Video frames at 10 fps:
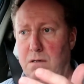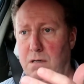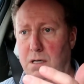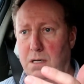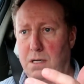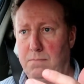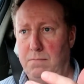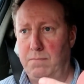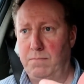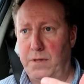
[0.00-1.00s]

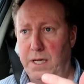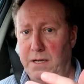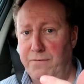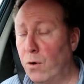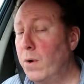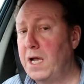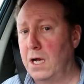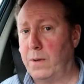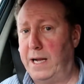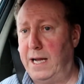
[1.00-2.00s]
the 40
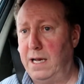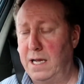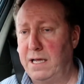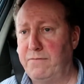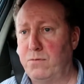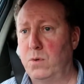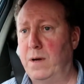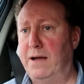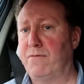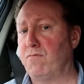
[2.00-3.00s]
kilowatt hour Leaf will
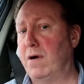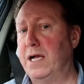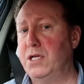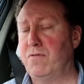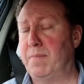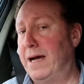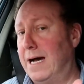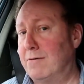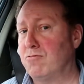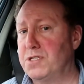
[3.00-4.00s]
have a range of about
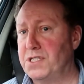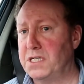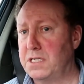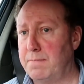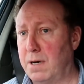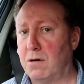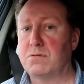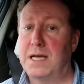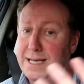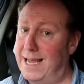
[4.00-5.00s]
160
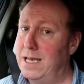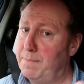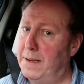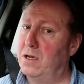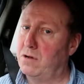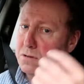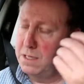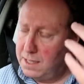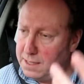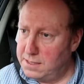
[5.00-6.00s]
miles, again depending
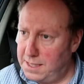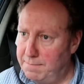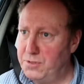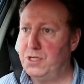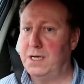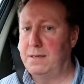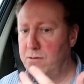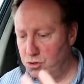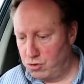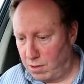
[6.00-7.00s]
on temperature,
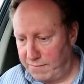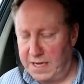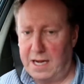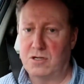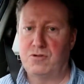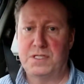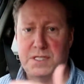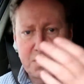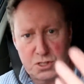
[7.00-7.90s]
driving characteristics,